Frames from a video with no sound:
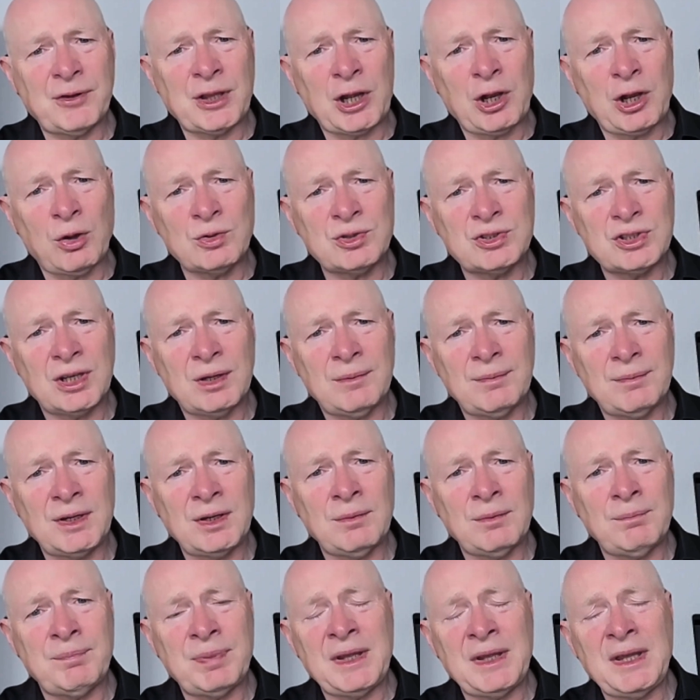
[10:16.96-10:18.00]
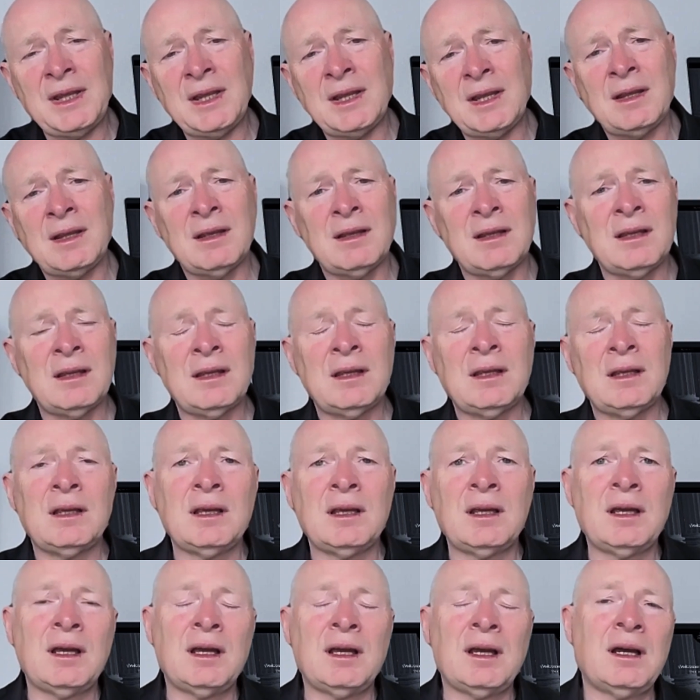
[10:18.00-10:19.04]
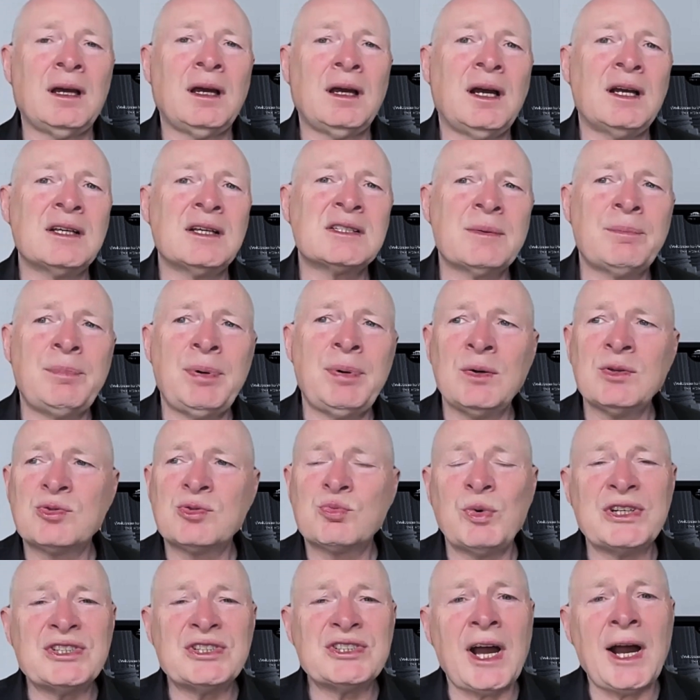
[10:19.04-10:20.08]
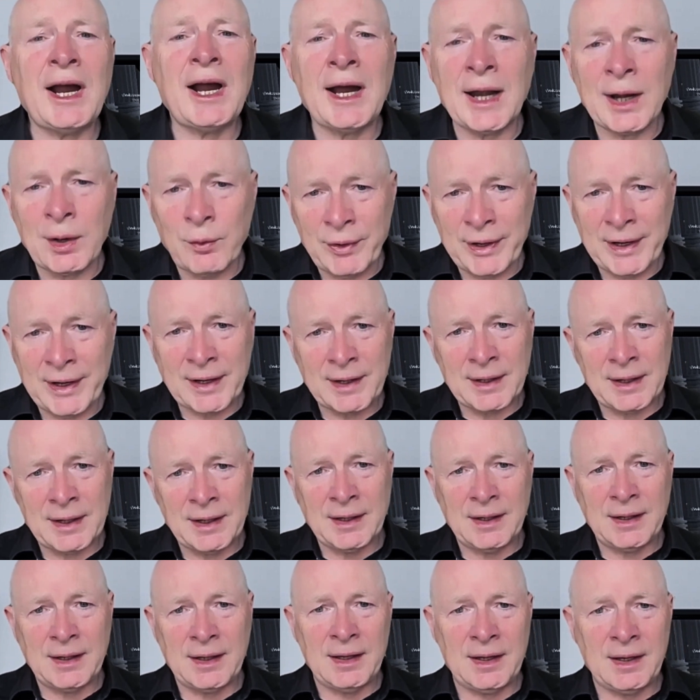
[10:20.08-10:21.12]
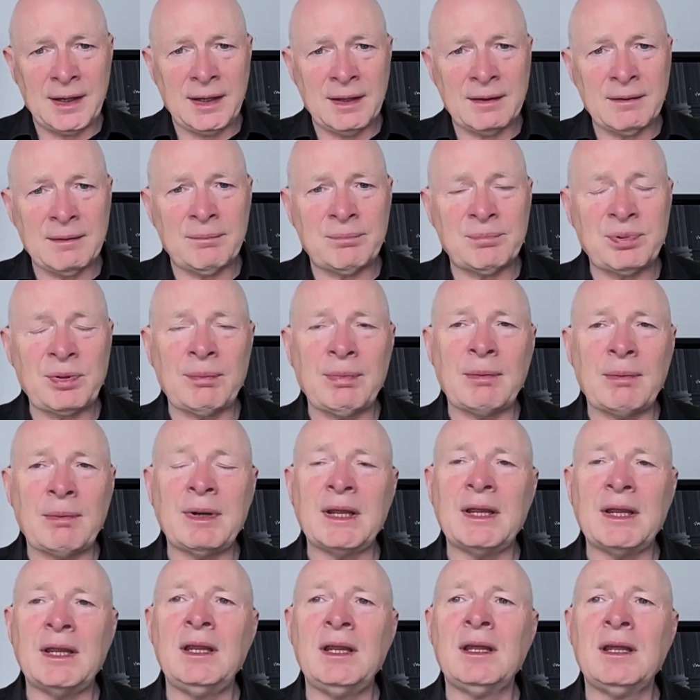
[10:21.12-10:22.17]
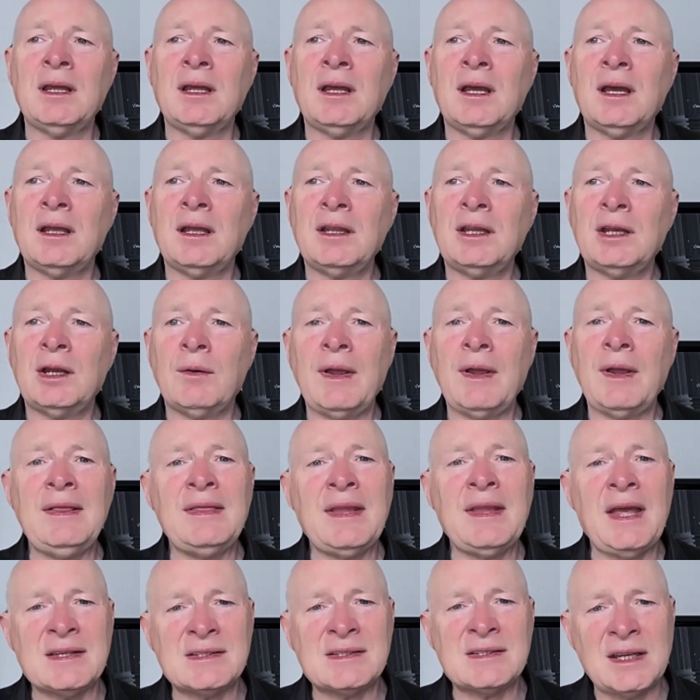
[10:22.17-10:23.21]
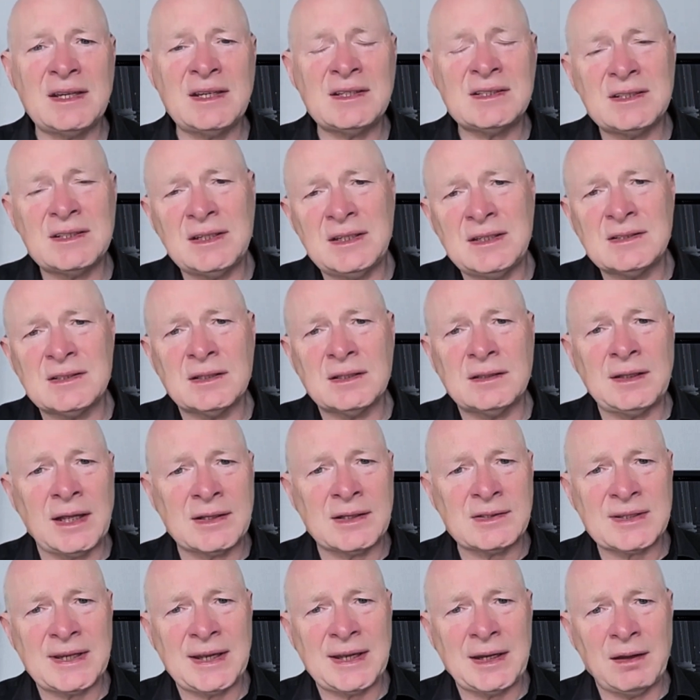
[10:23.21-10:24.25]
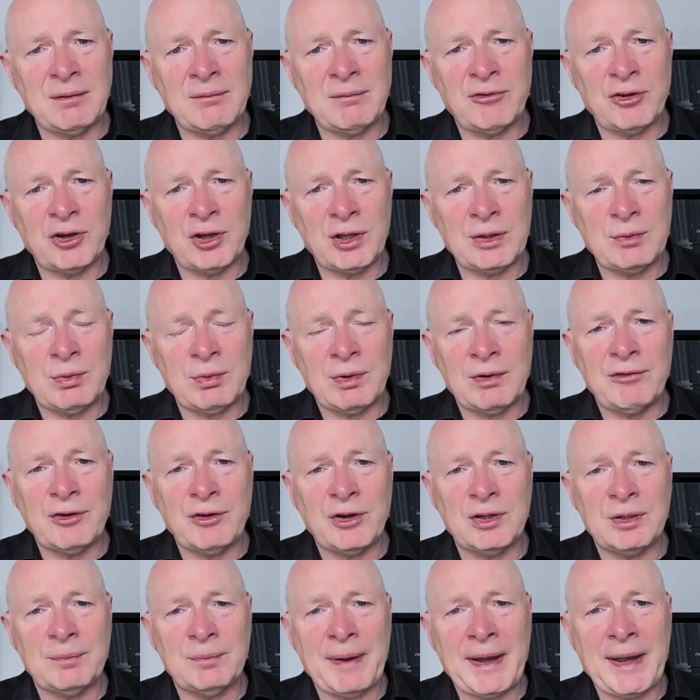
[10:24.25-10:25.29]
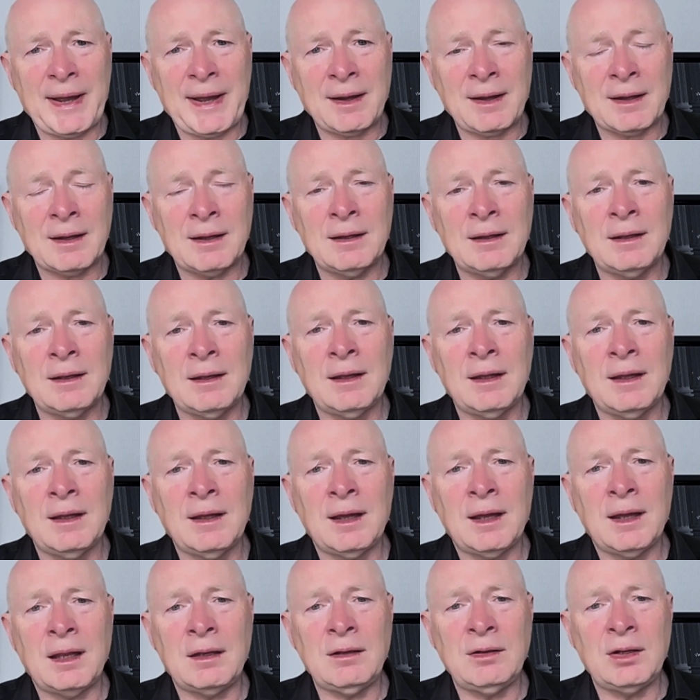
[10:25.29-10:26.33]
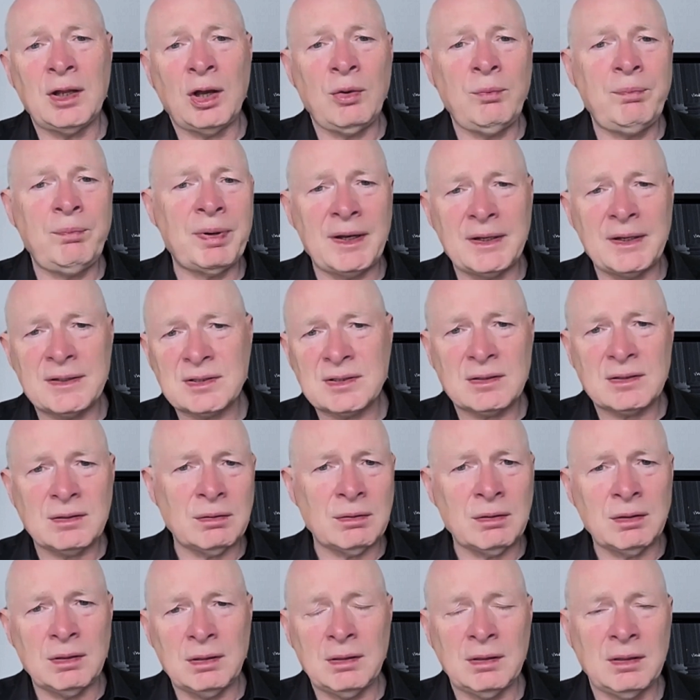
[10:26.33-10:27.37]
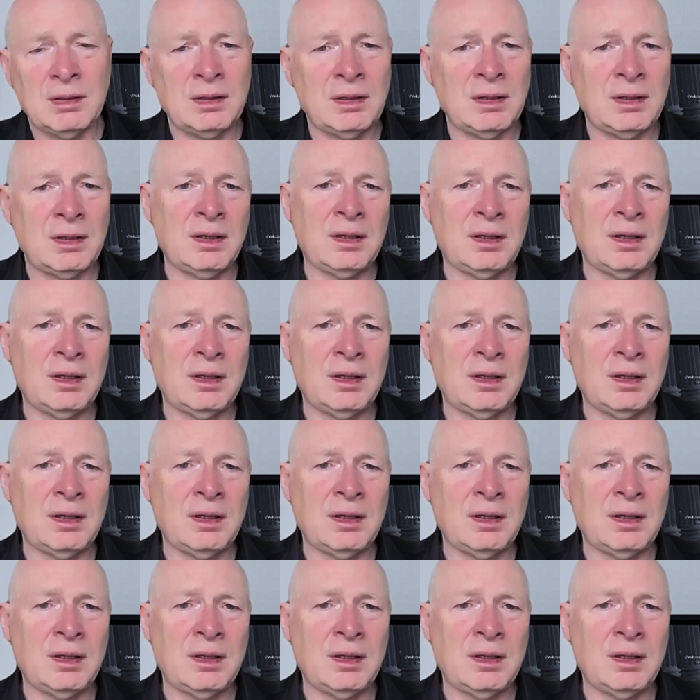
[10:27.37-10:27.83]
for the long term, being, I suppose, retiring probably, in their 60s, and that's getting further and further back, and no political